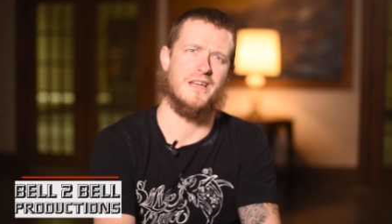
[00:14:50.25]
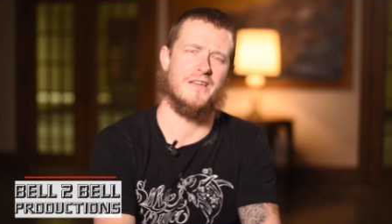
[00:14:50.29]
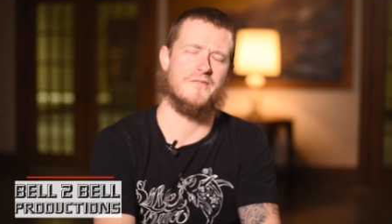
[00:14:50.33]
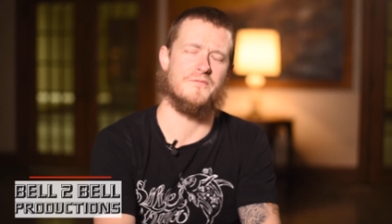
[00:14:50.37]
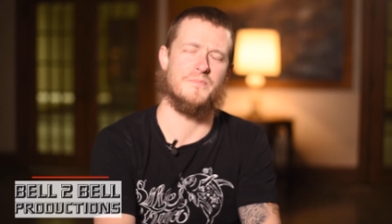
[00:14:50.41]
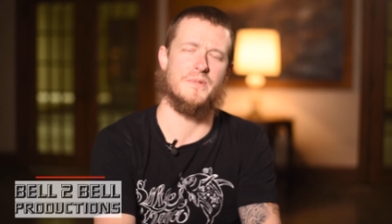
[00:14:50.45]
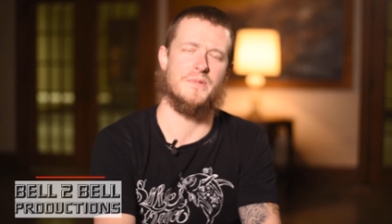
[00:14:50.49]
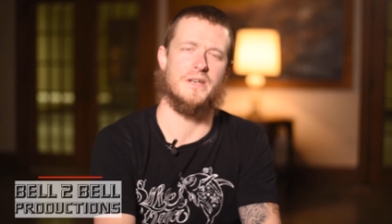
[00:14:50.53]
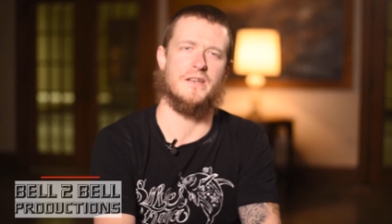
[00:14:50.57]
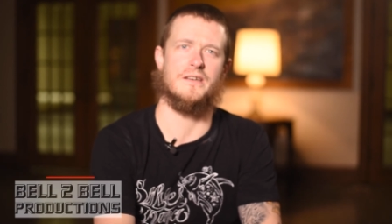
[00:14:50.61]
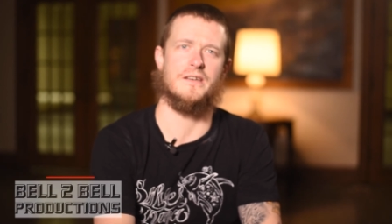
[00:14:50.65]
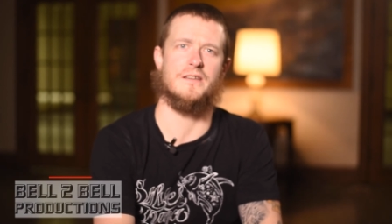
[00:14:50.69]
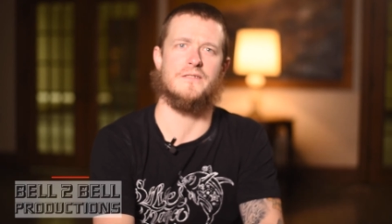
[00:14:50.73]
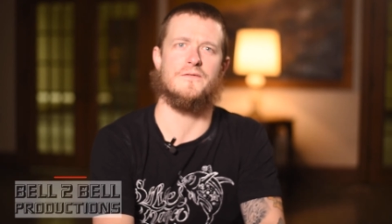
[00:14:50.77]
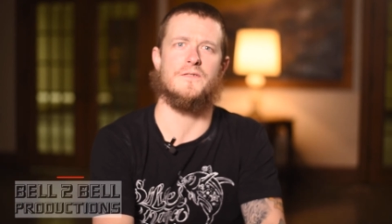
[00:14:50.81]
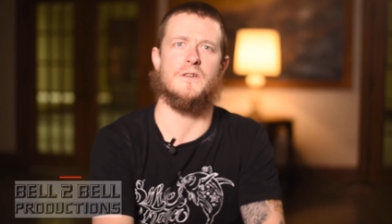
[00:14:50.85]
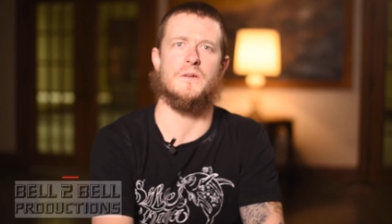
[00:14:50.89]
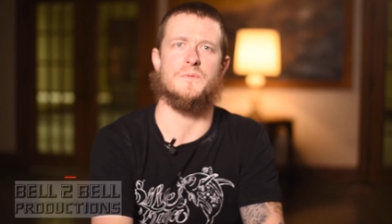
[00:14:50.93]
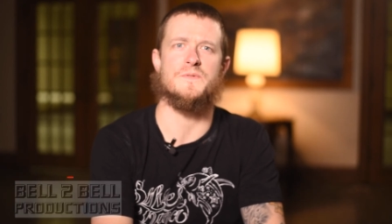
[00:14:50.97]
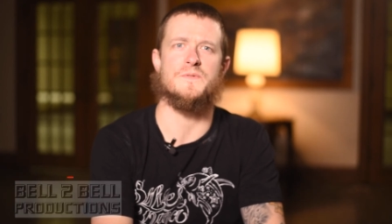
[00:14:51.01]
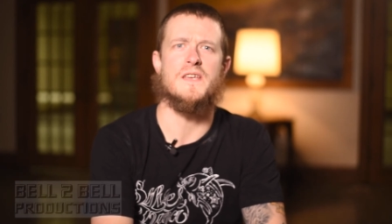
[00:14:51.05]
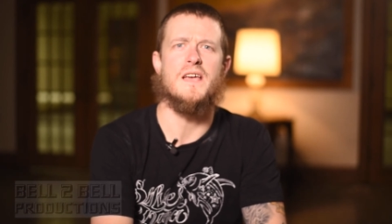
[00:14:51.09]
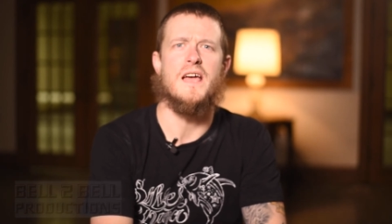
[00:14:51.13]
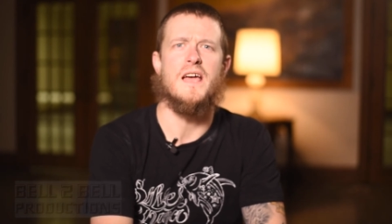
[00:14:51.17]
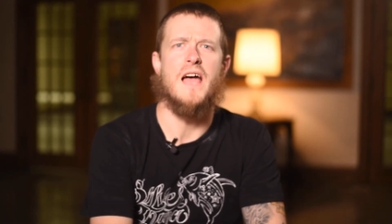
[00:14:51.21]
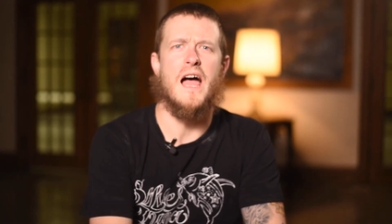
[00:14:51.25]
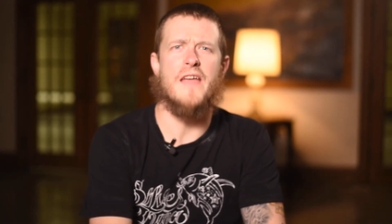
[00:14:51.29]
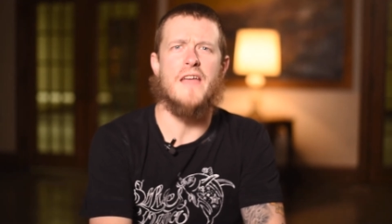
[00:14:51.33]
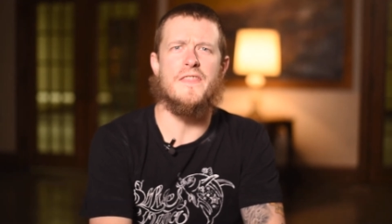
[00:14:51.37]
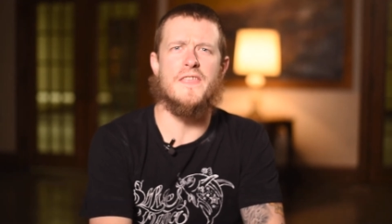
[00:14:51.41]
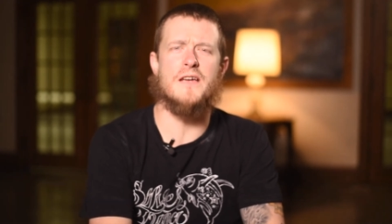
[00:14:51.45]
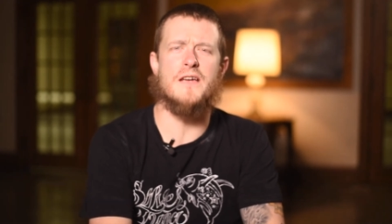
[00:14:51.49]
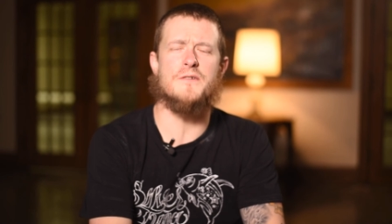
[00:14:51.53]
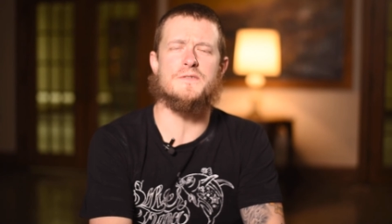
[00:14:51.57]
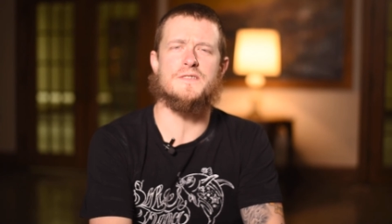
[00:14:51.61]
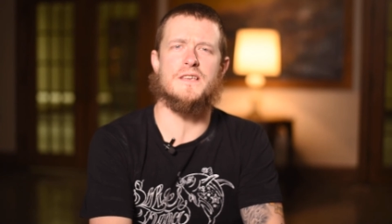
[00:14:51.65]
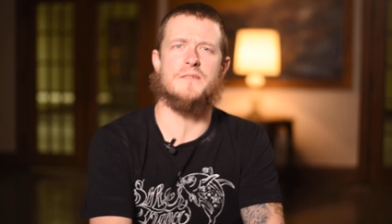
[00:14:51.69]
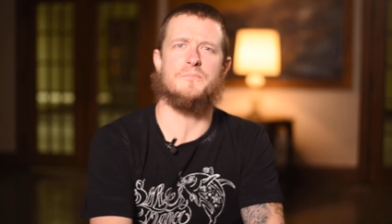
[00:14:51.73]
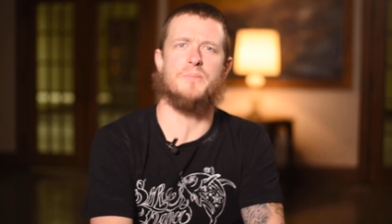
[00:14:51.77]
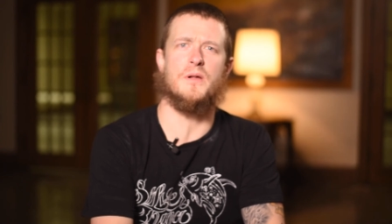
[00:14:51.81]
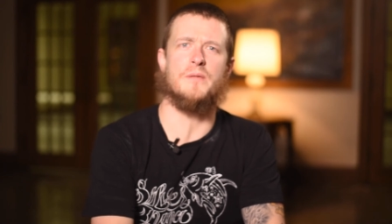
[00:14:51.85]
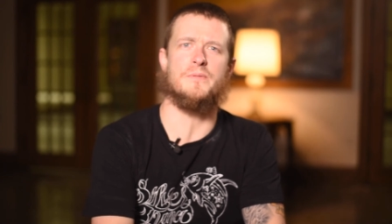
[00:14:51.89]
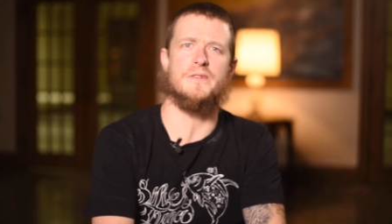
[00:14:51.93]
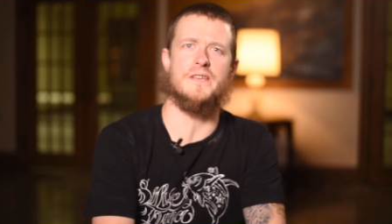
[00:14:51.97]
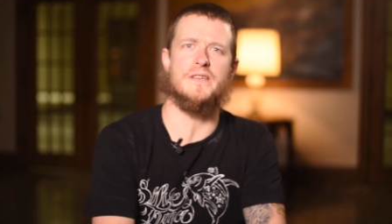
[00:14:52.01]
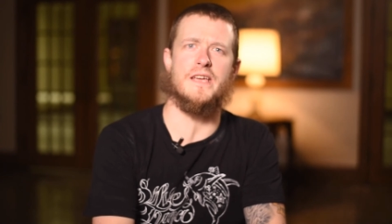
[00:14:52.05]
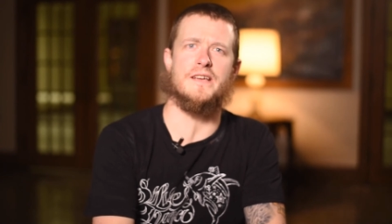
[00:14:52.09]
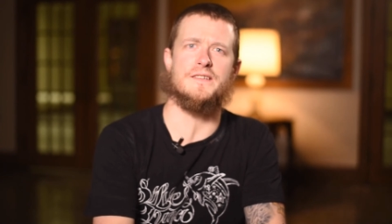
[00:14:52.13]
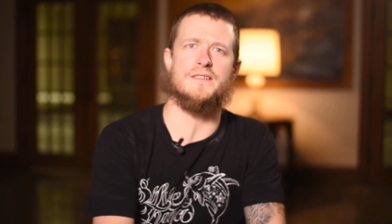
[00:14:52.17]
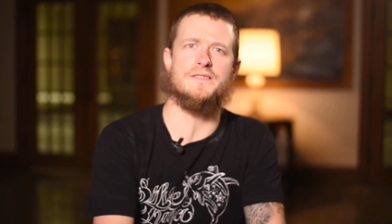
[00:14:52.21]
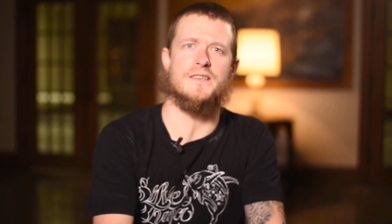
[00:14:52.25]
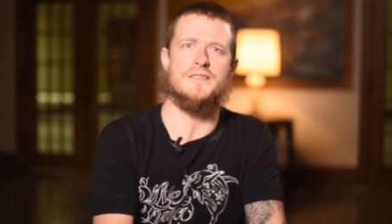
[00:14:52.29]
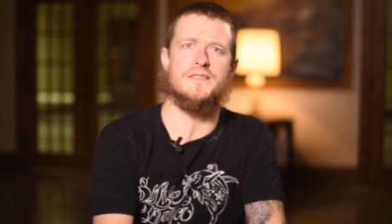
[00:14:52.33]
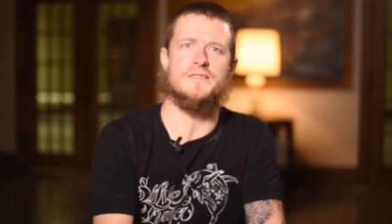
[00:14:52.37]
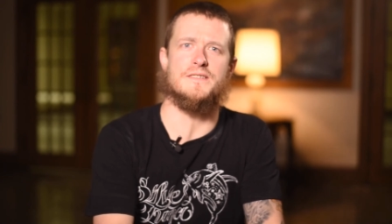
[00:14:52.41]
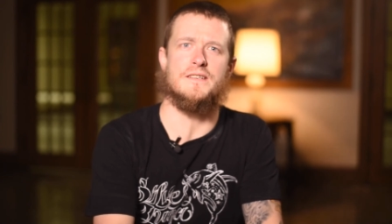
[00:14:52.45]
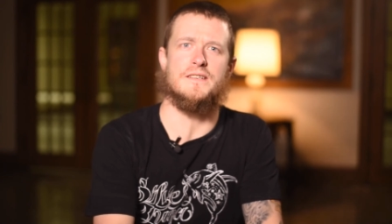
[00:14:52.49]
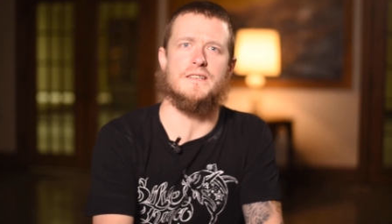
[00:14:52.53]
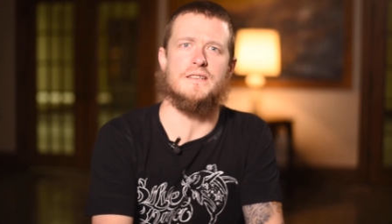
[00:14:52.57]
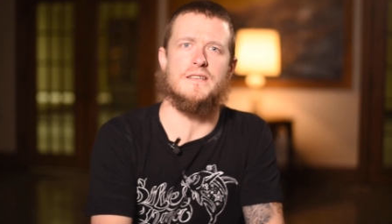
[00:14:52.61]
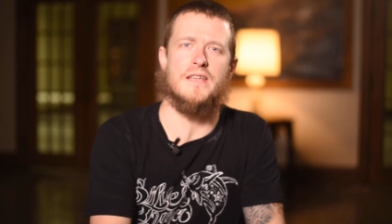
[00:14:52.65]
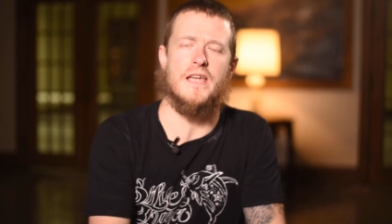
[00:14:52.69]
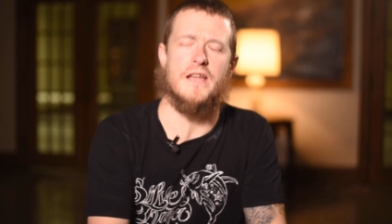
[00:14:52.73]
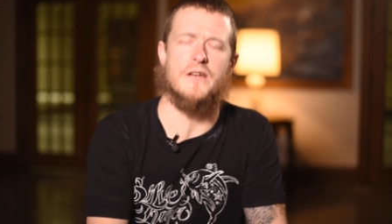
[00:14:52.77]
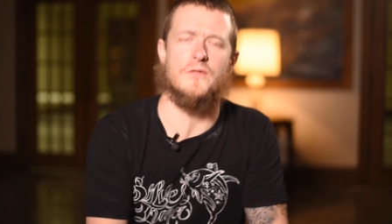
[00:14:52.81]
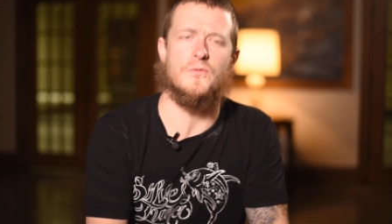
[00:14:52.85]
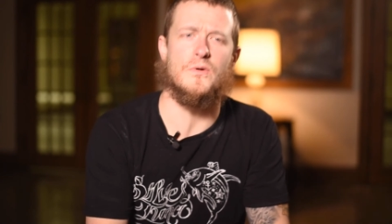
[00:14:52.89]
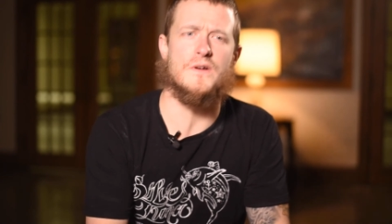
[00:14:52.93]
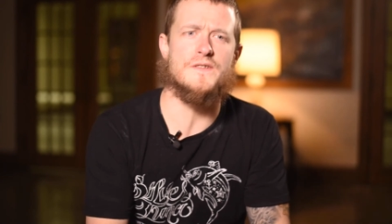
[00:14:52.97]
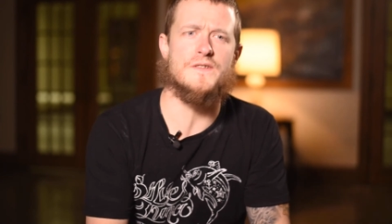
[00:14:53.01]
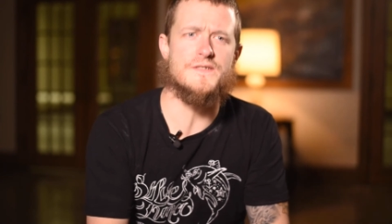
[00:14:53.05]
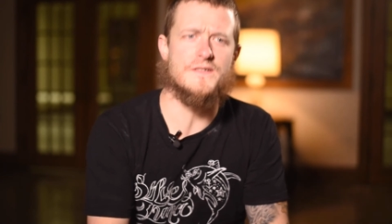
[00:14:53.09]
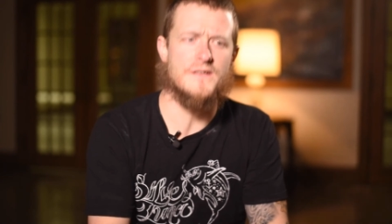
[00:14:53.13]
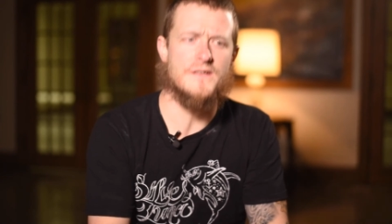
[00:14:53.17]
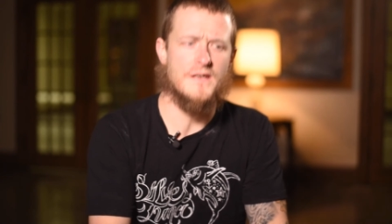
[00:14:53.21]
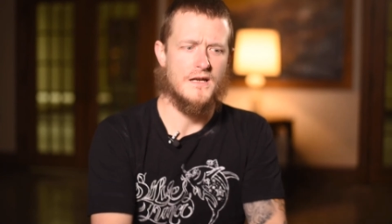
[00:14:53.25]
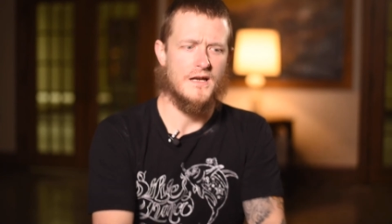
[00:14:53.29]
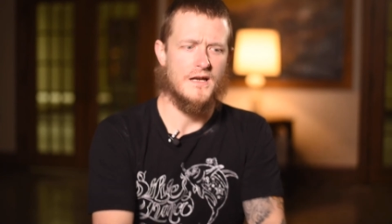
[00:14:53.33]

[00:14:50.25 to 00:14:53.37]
haven't been in any film. I think I was on public access in Indiana once.